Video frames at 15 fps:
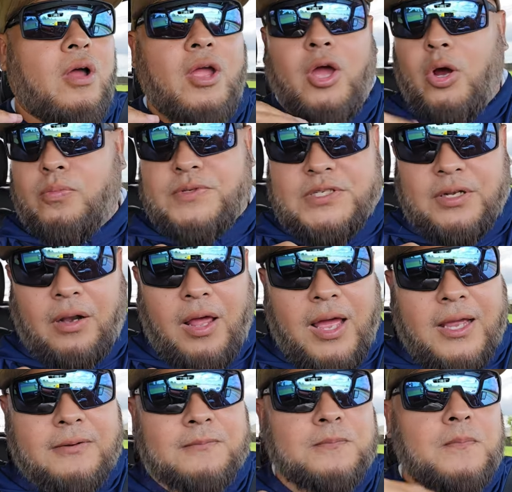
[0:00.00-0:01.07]
Helps a
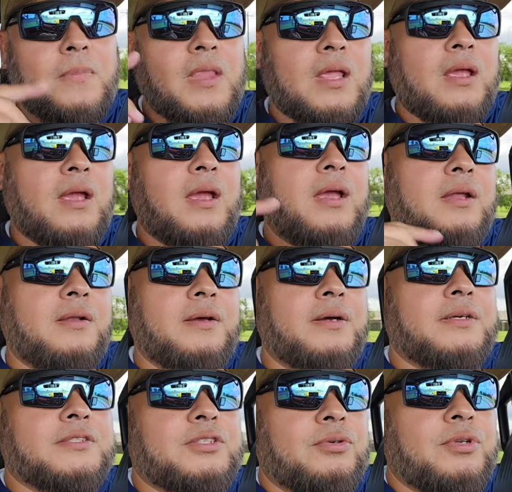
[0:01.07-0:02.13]
lot. And
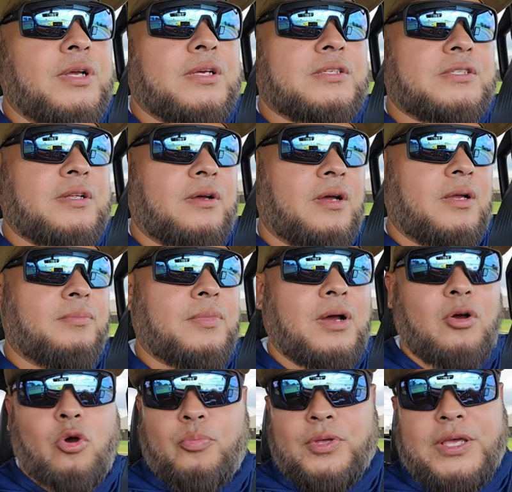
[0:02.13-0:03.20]
until next time,
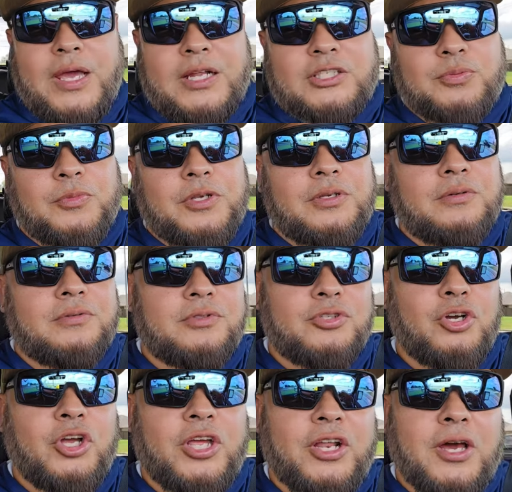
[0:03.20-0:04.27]
I hope you catch me.
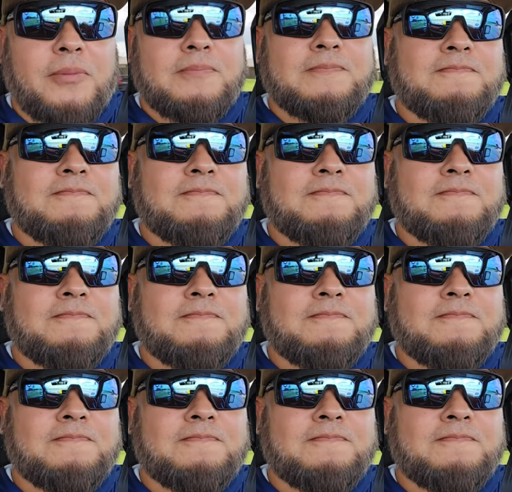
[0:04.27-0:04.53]
Hook it up.